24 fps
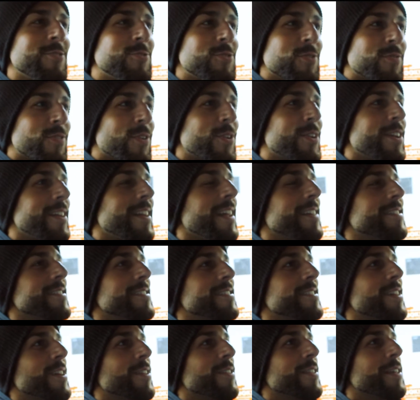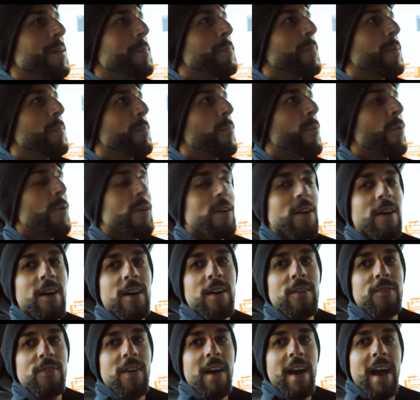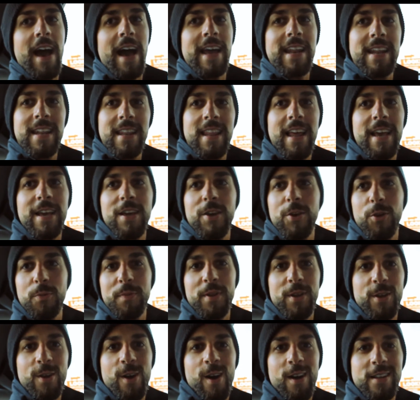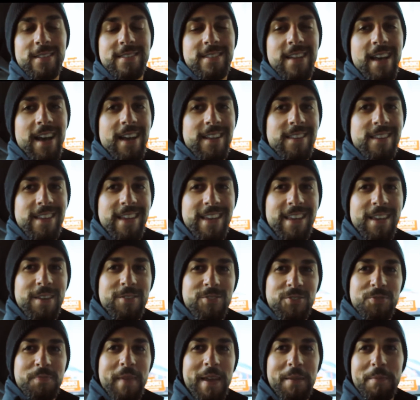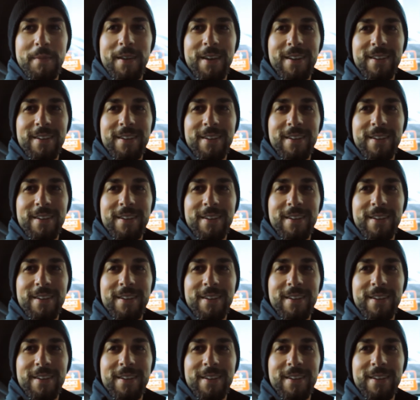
introverted mm-hmm. necessarily, but more of I didn't like human contact. Like it just made me